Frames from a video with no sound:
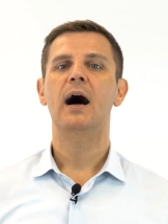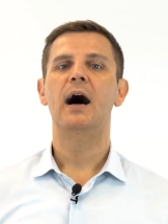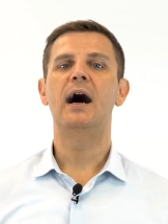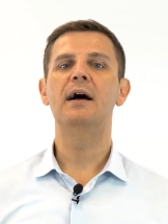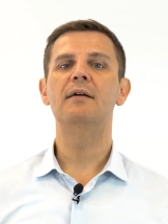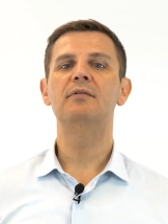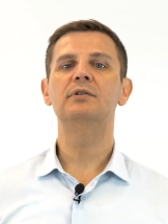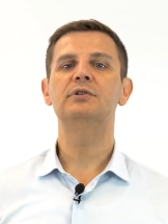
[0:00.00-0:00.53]

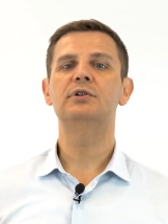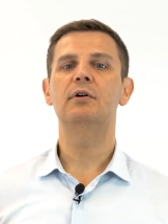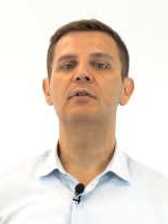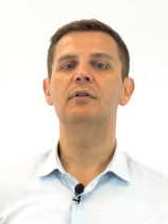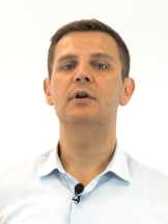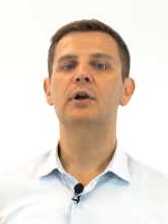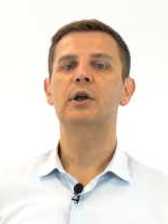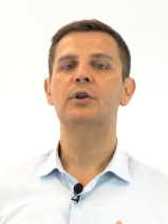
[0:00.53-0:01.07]
I will
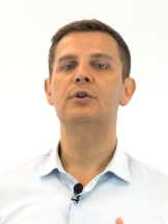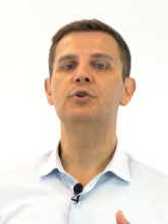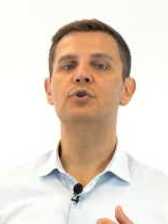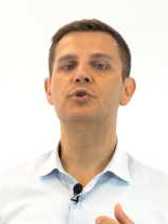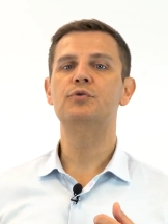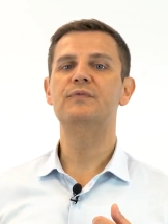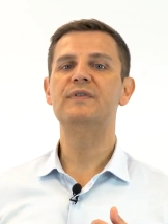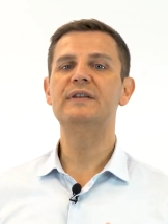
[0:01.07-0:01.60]
talk
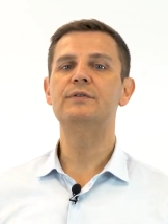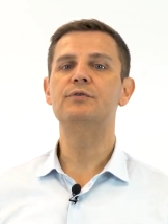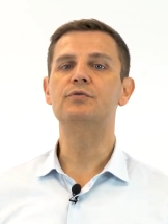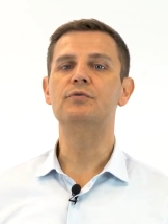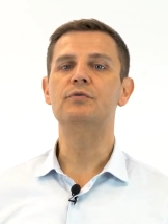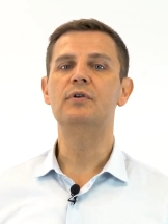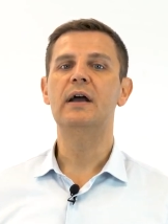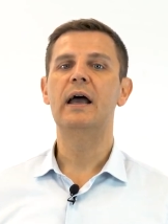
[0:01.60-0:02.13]
with
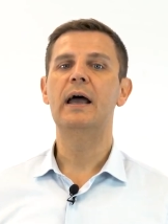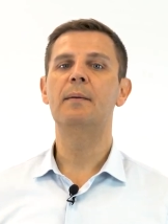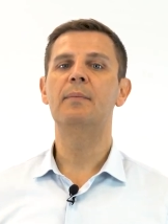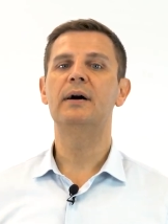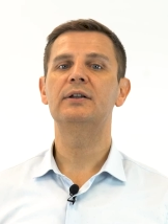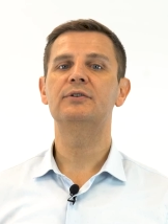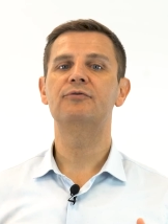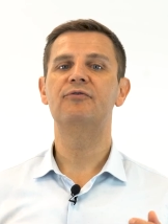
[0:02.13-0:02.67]
you
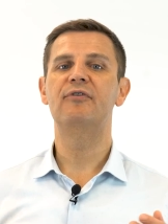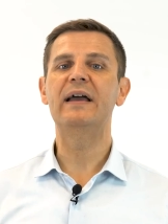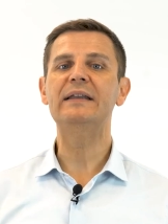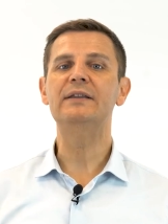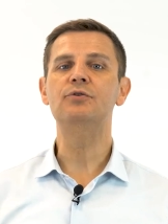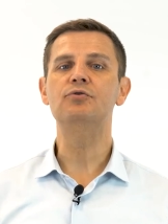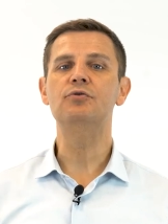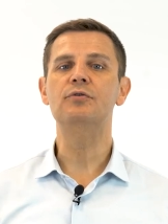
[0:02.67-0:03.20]
about
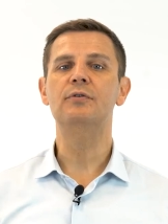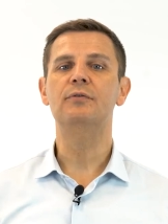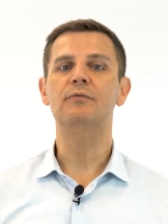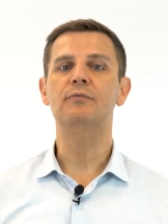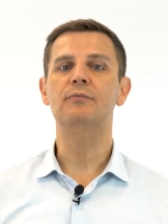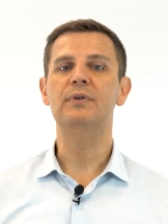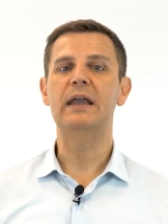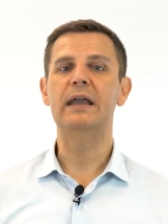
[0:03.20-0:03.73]
when you
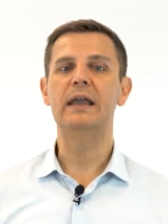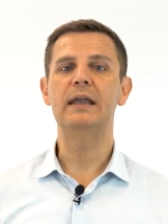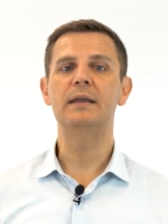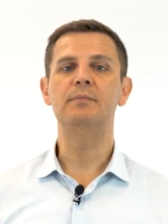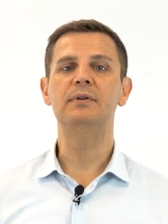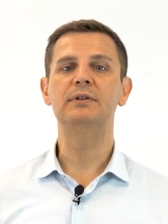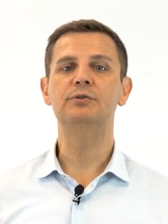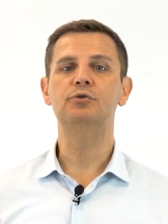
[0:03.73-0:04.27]

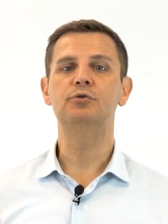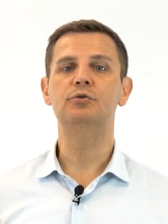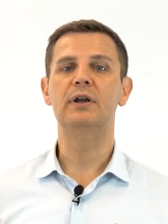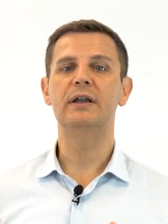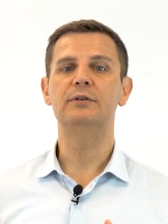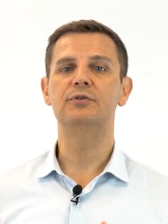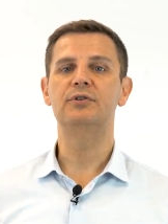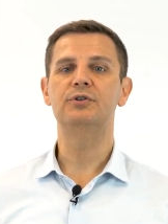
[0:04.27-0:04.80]
able to
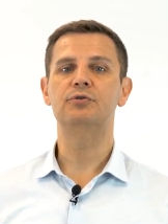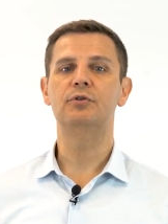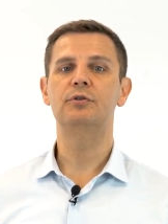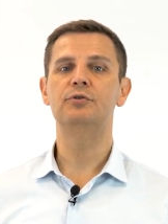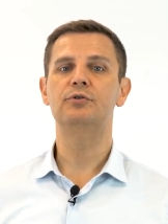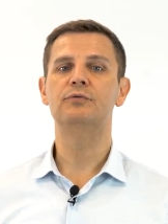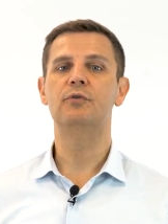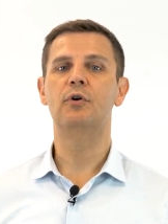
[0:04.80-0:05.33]

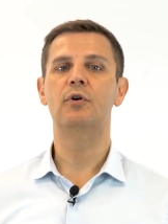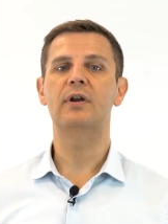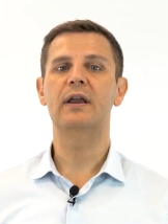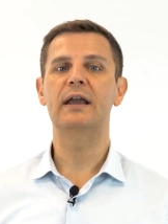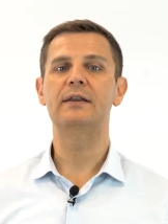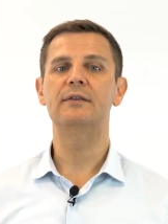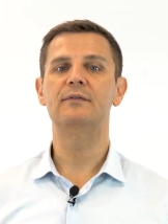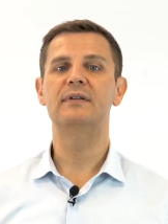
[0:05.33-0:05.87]
return to work
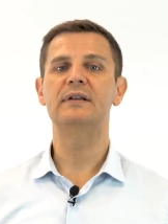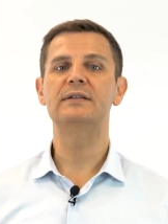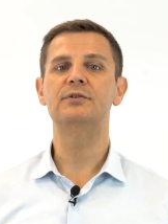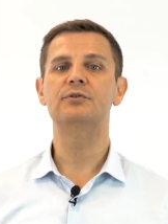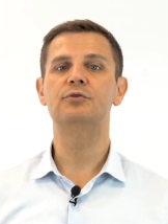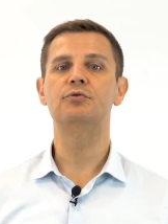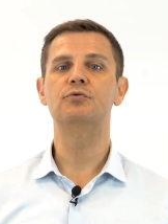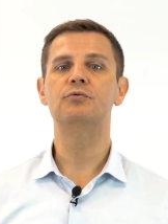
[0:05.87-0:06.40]
and
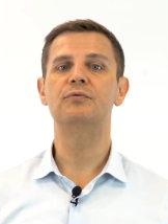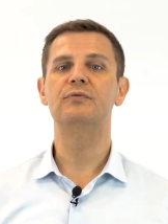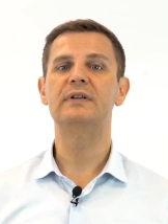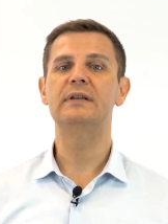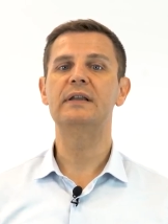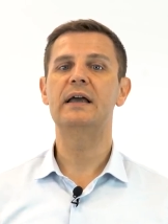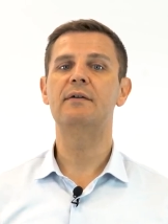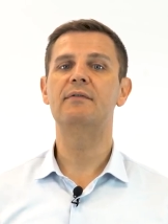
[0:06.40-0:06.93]
whether you
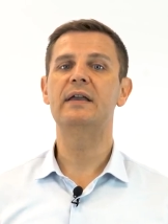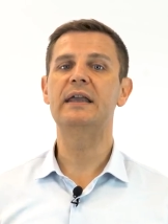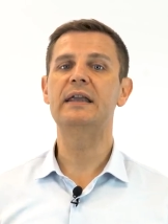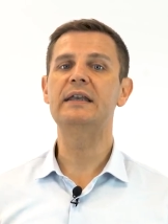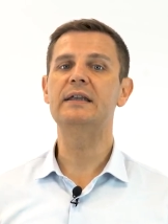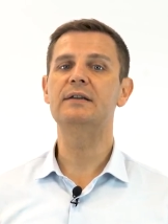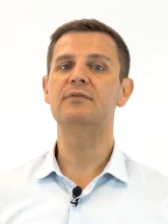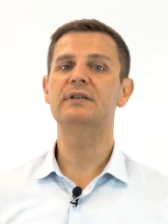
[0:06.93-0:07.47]
will have
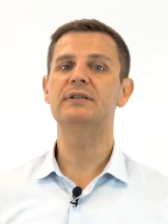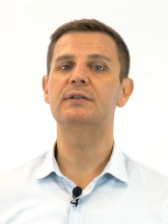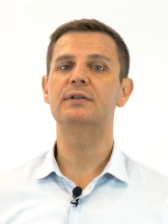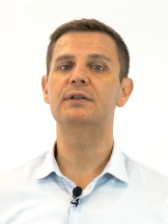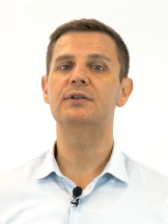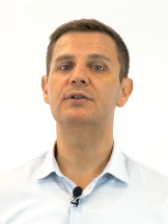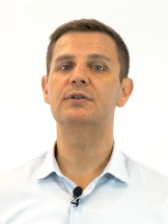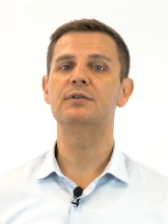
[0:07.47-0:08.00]
any
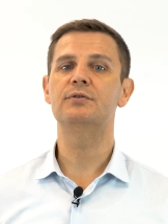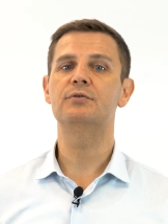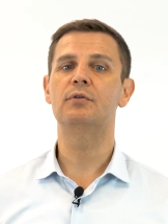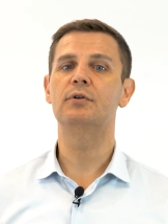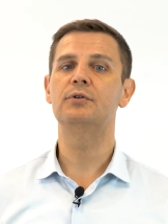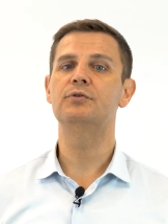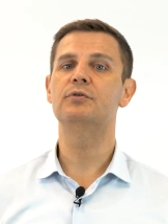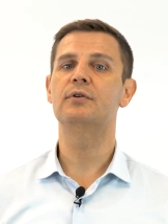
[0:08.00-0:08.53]
restrictions
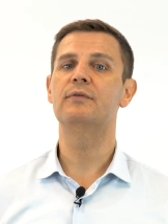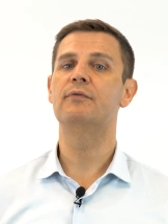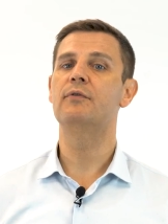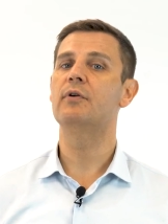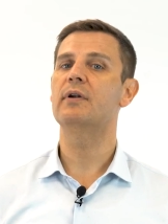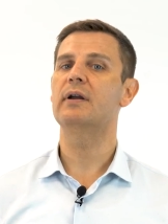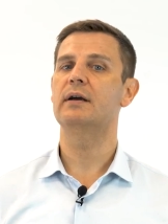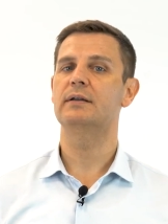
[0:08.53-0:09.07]
on your
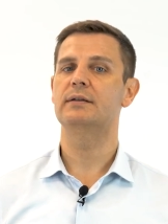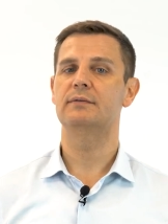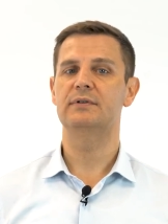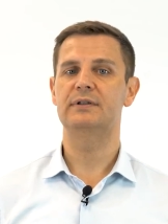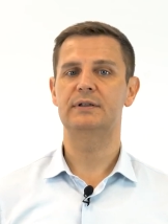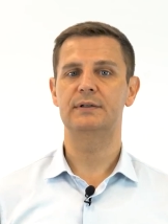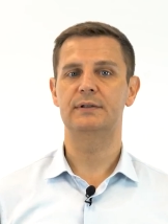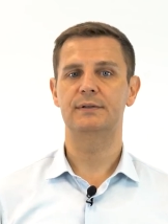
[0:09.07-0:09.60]
work
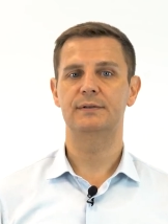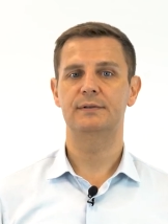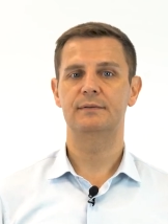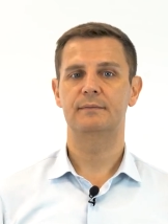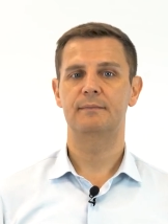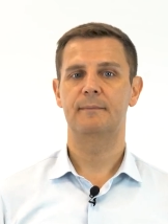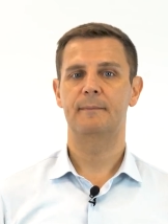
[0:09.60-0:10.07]
activities.